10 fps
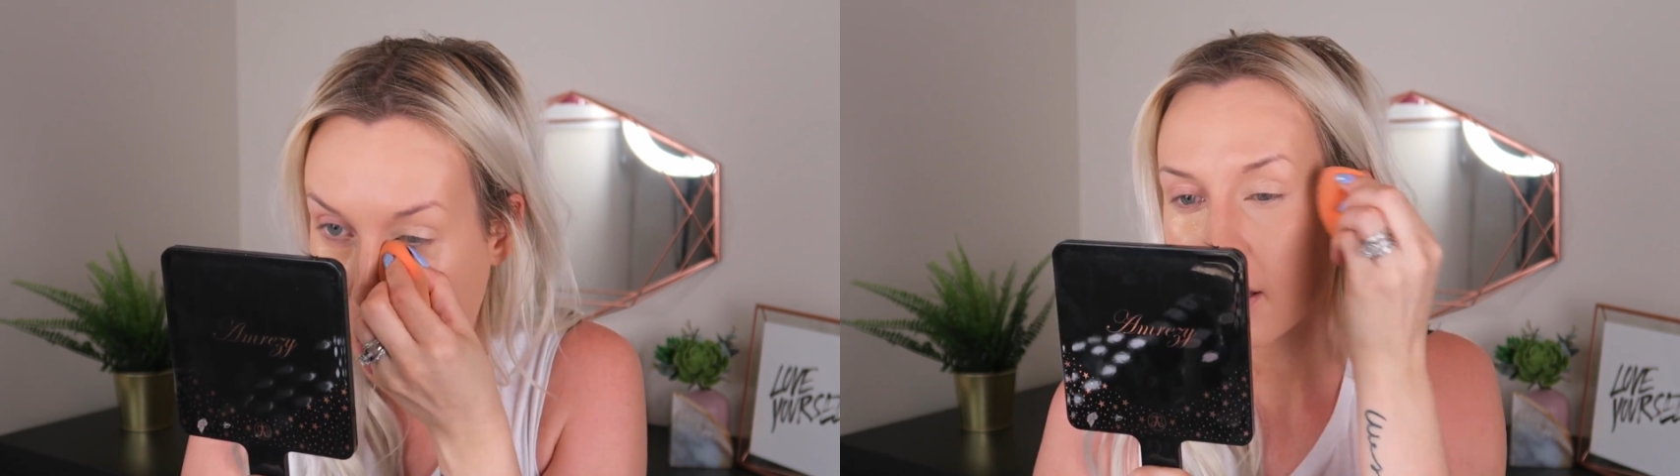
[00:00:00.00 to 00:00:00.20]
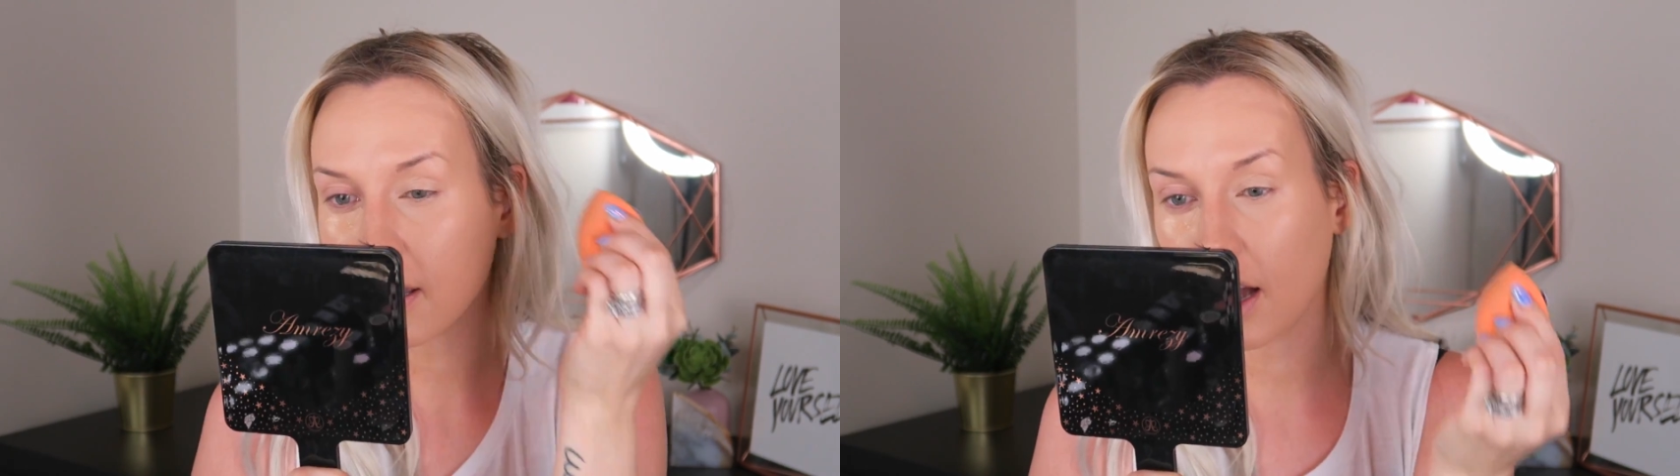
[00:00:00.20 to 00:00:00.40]

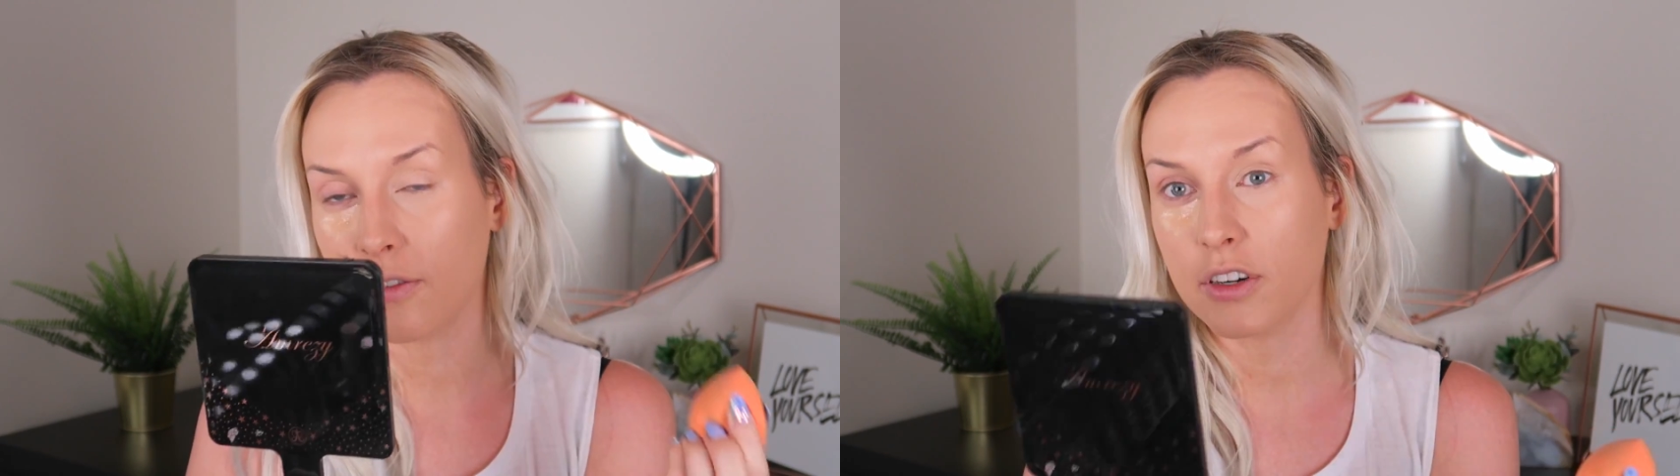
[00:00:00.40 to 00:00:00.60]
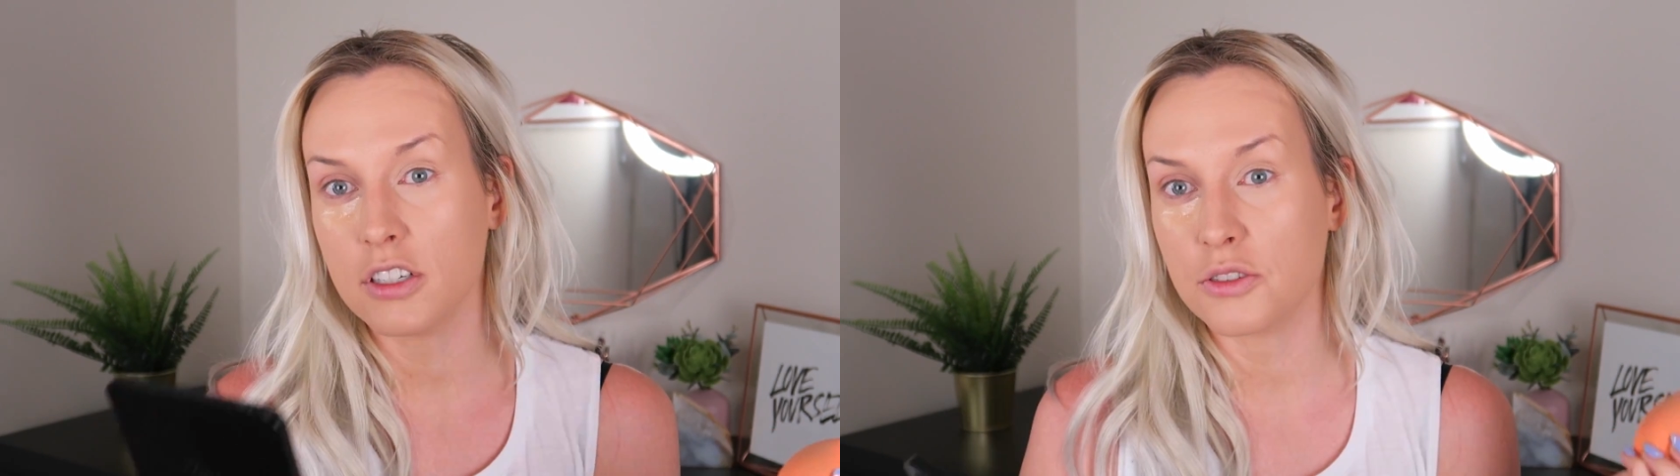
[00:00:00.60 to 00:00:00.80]
The
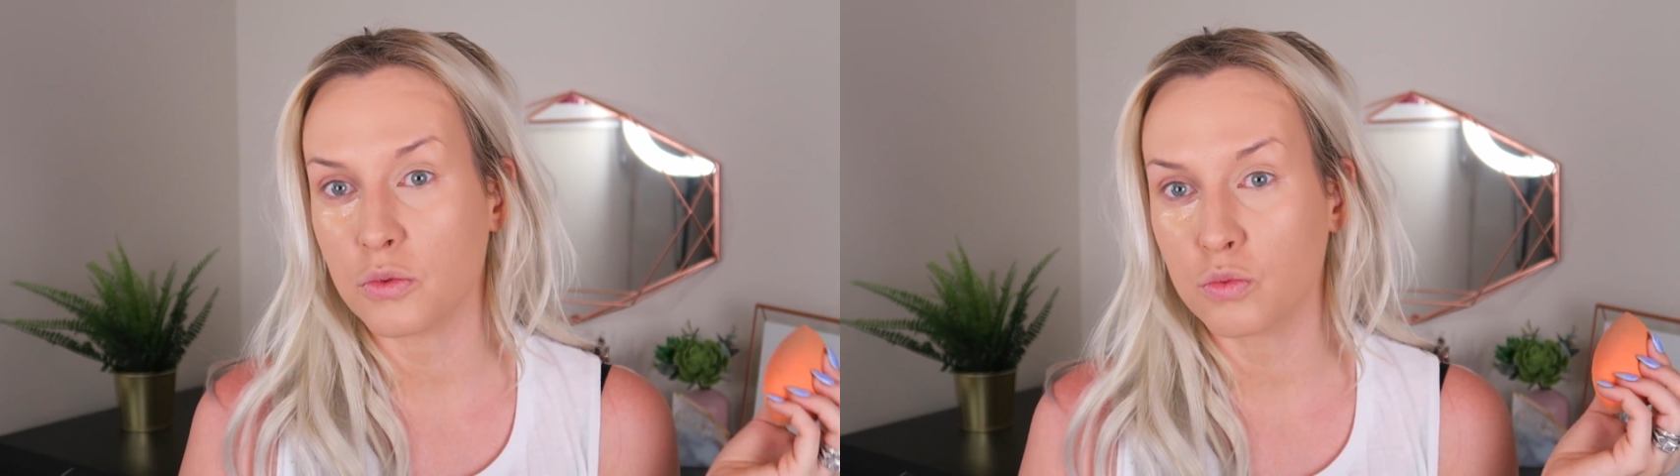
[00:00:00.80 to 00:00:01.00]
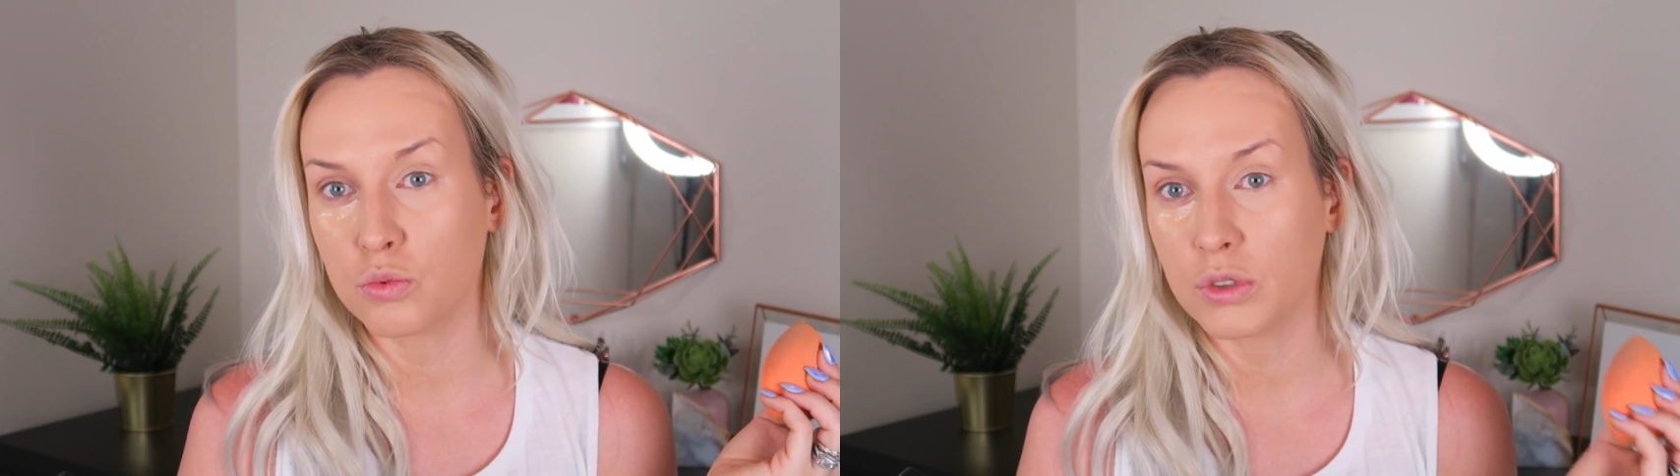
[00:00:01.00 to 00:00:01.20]
coverage is
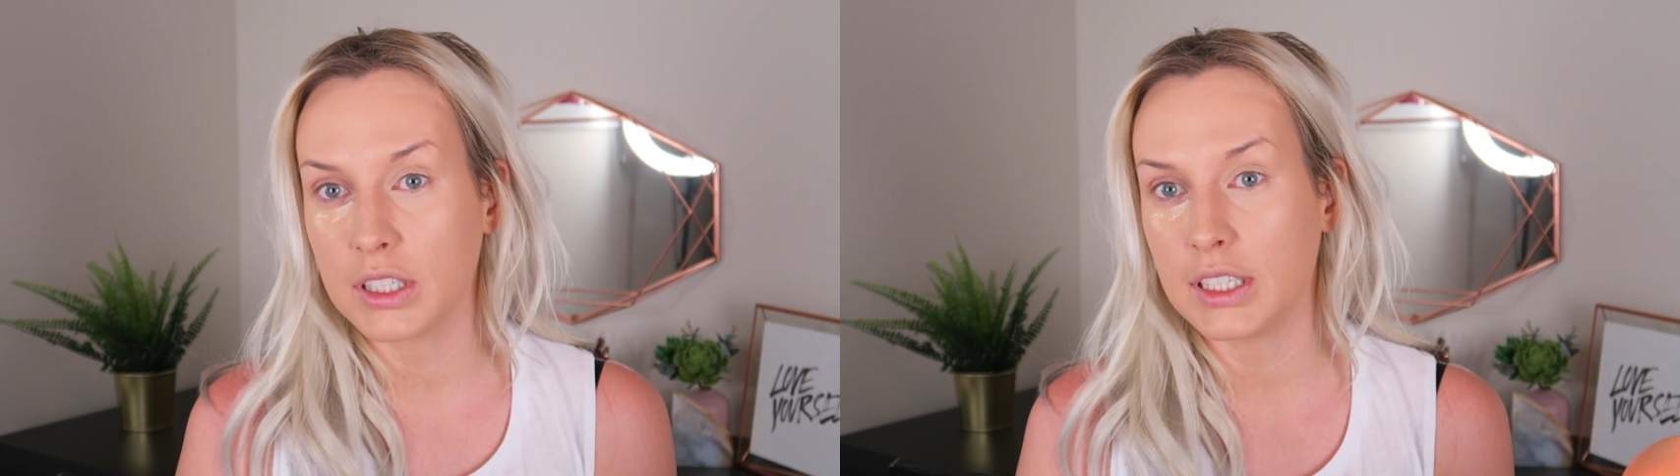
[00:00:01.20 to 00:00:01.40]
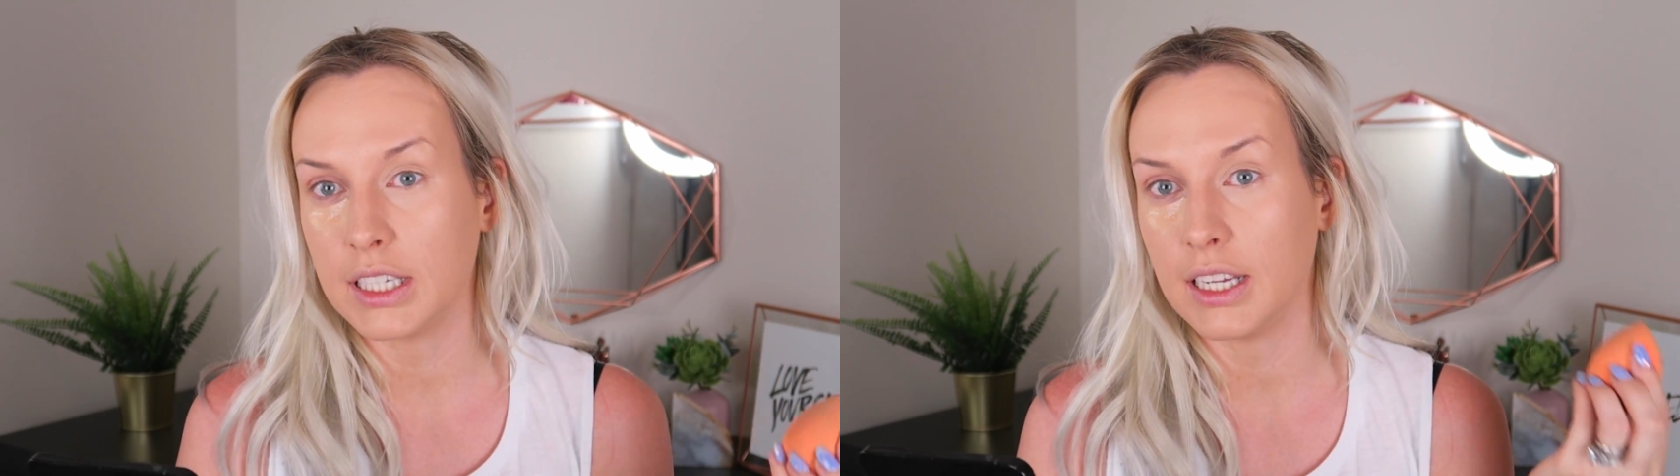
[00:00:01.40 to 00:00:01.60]

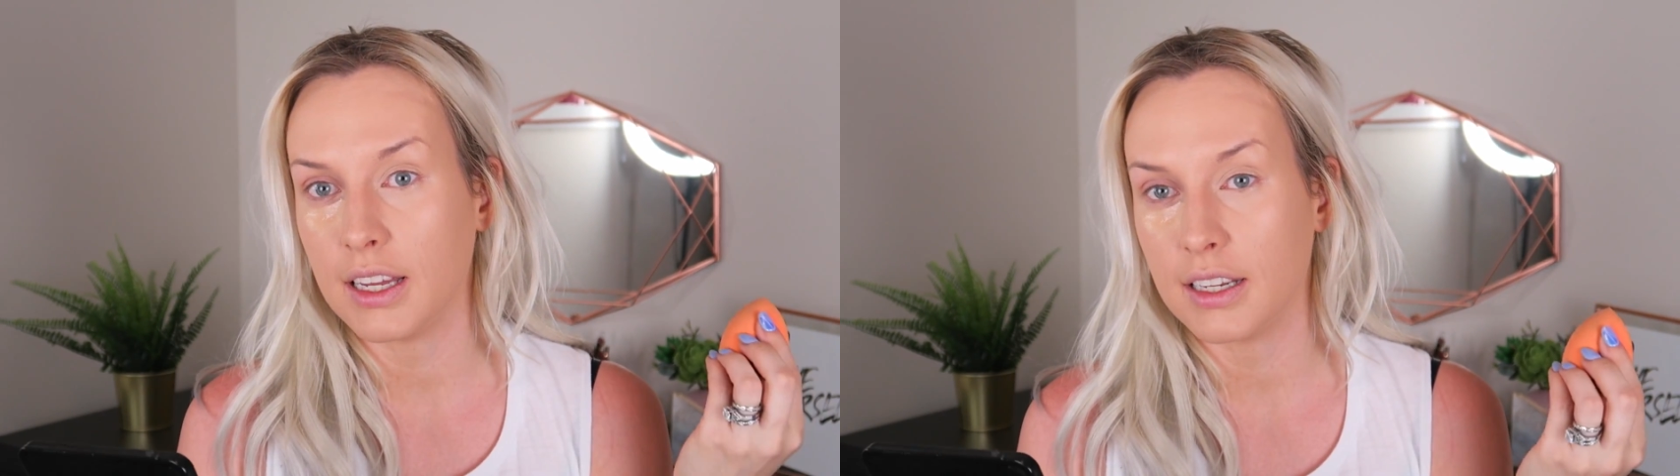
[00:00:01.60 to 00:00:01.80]
really